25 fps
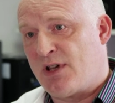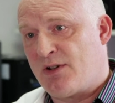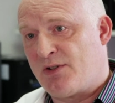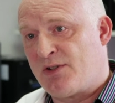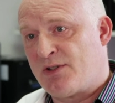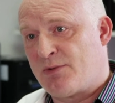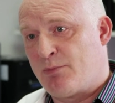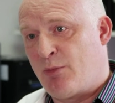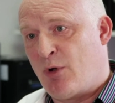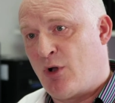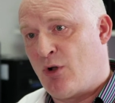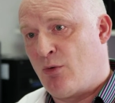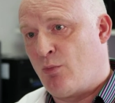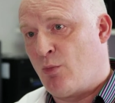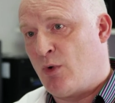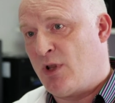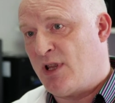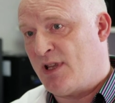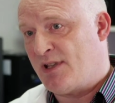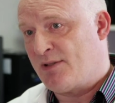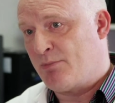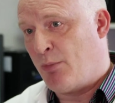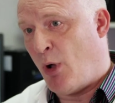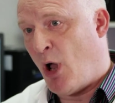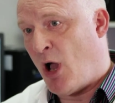those sperm with
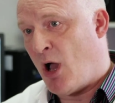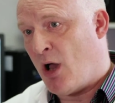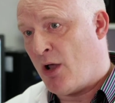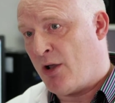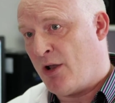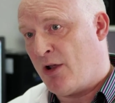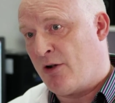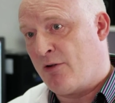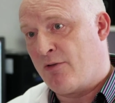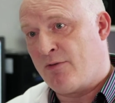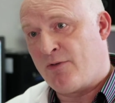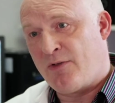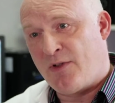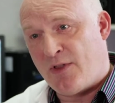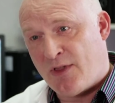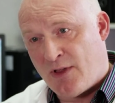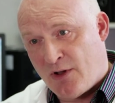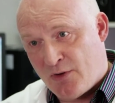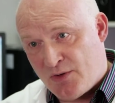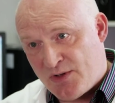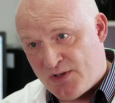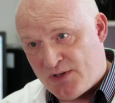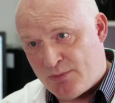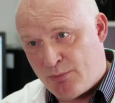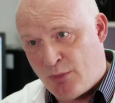his partner and for
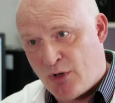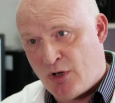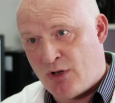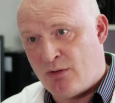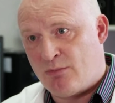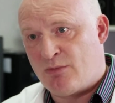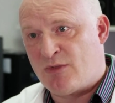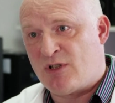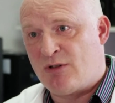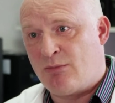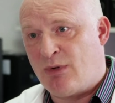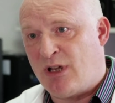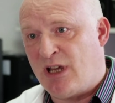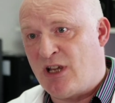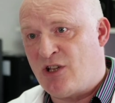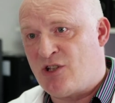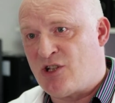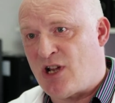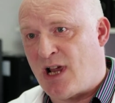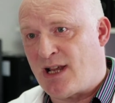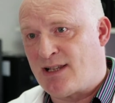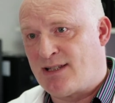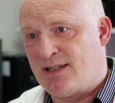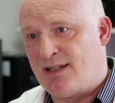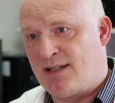those sperm to be
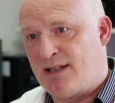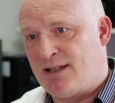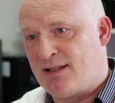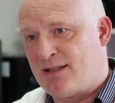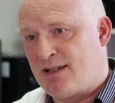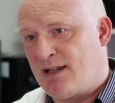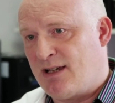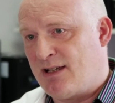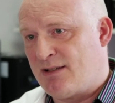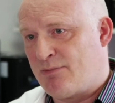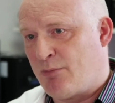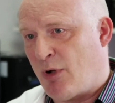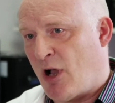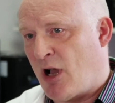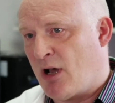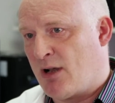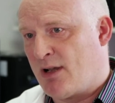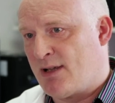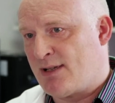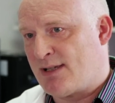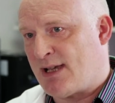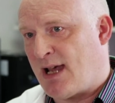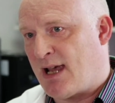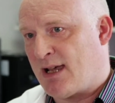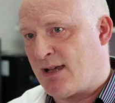injected into his
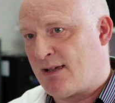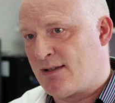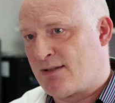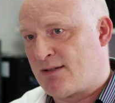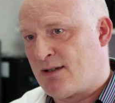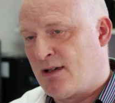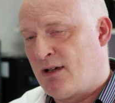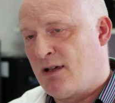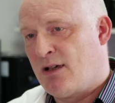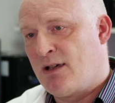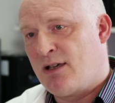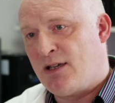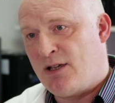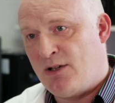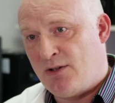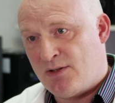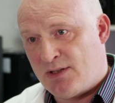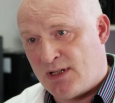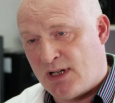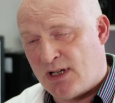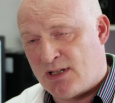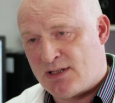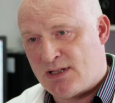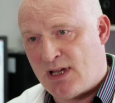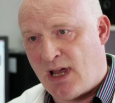partner's eggs
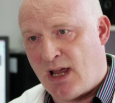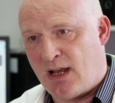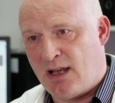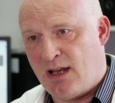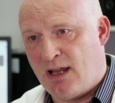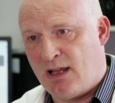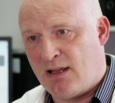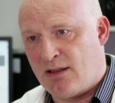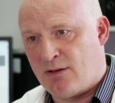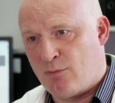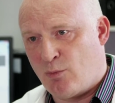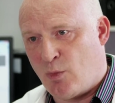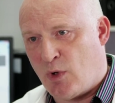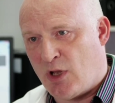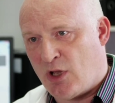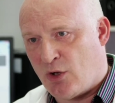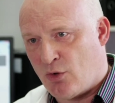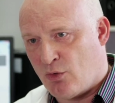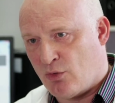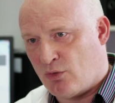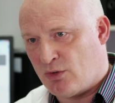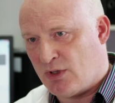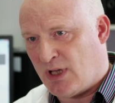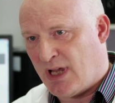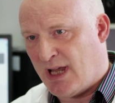using a technique that we
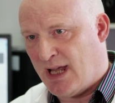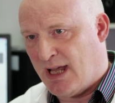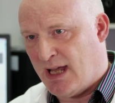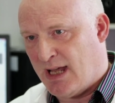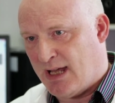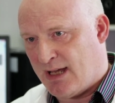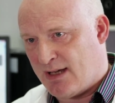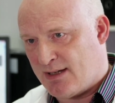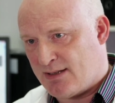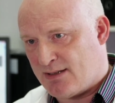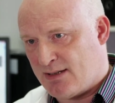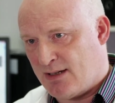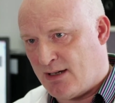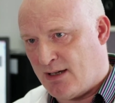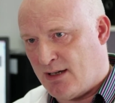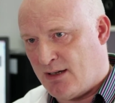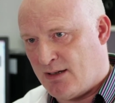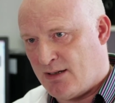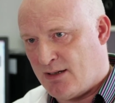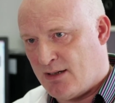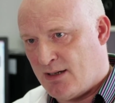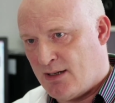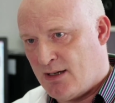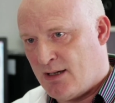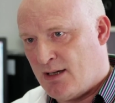called ICSI.
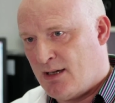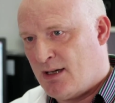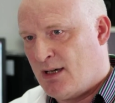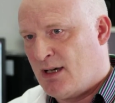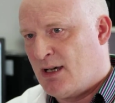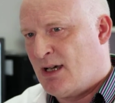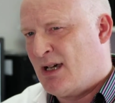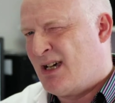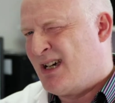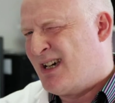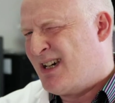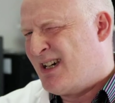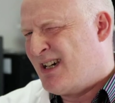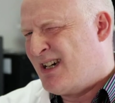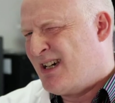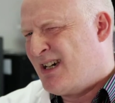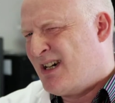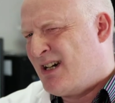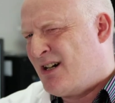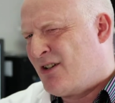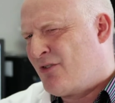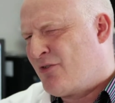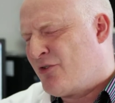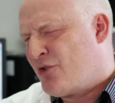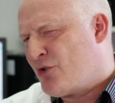
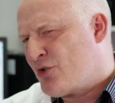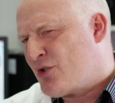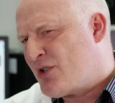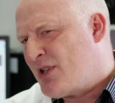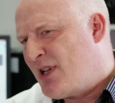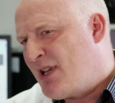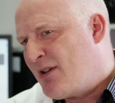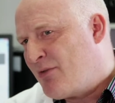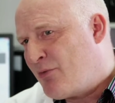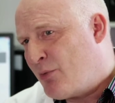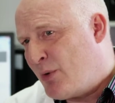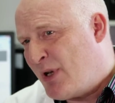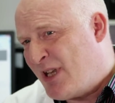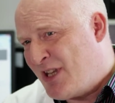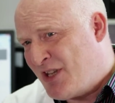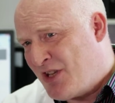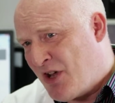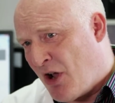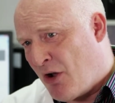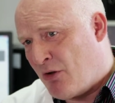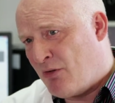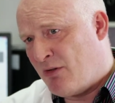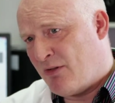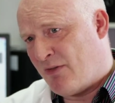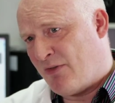Unfortunately, if we
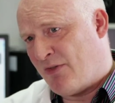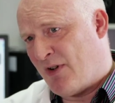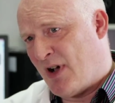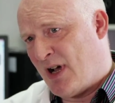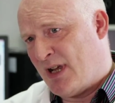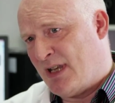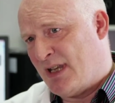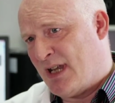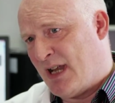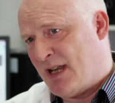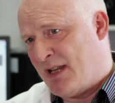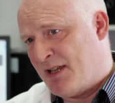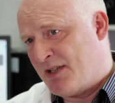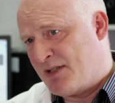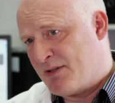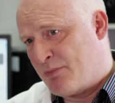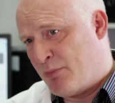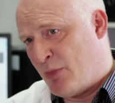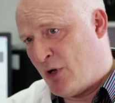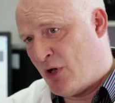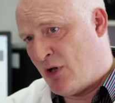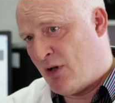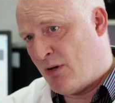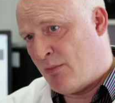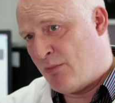don't find any
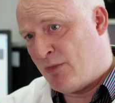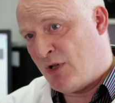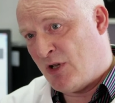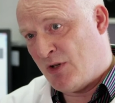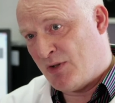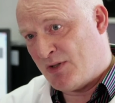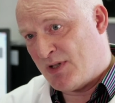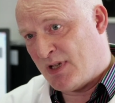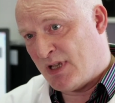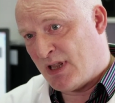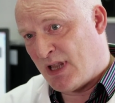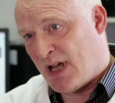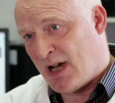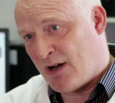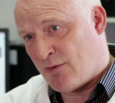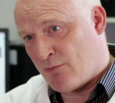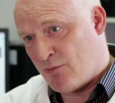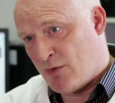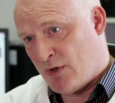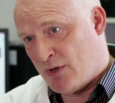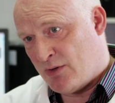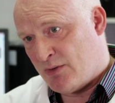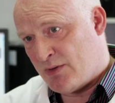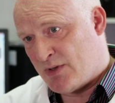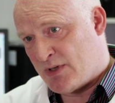sperm using that
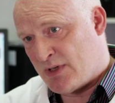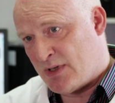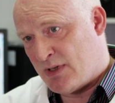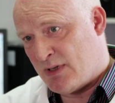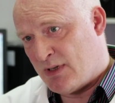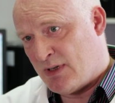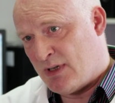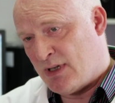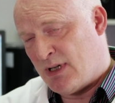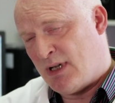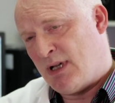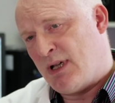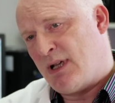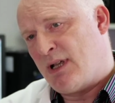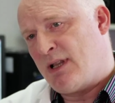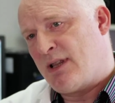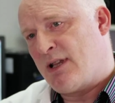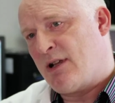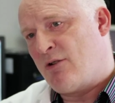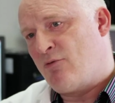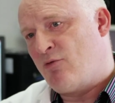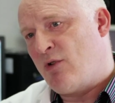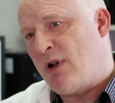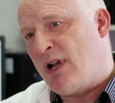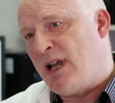route,
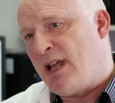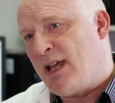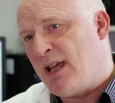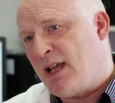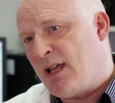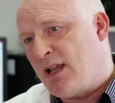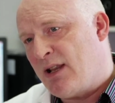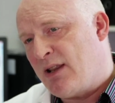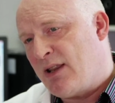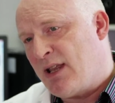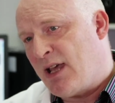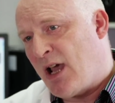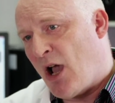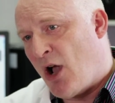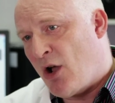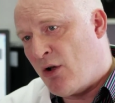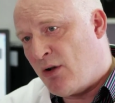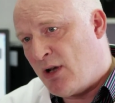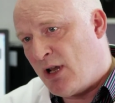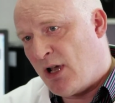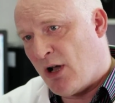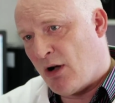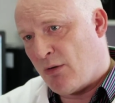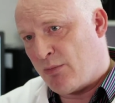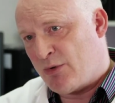then really the
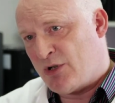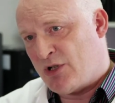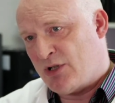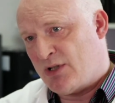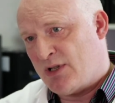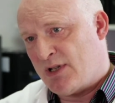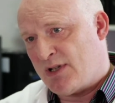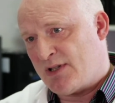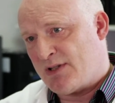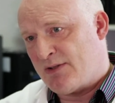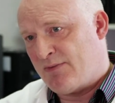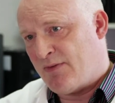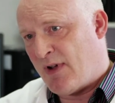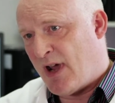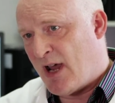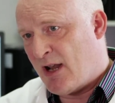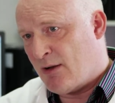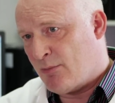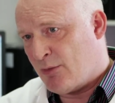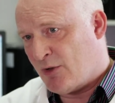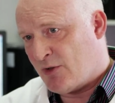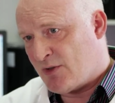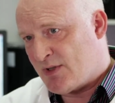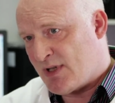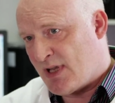only option that's
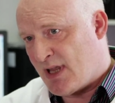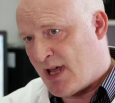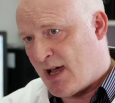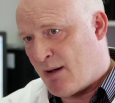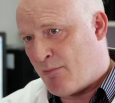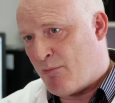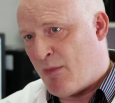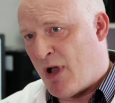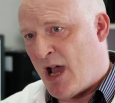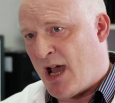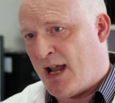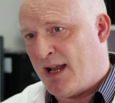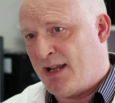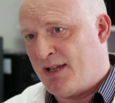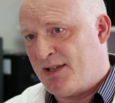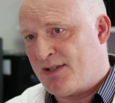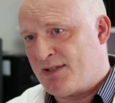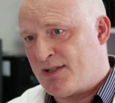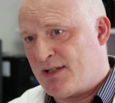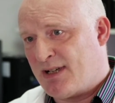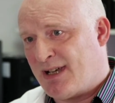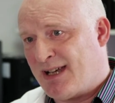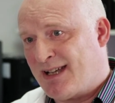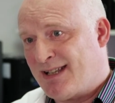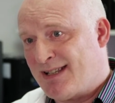available to that man is
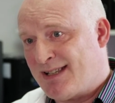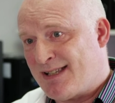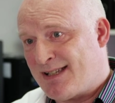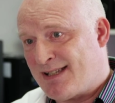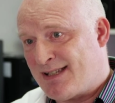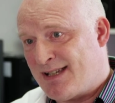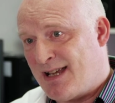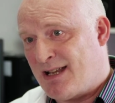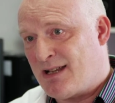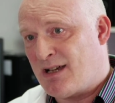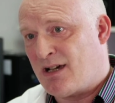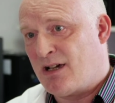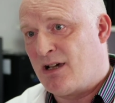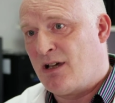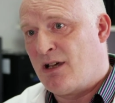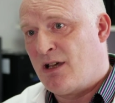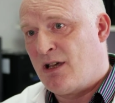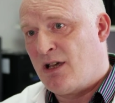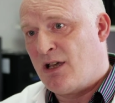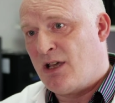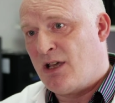to consider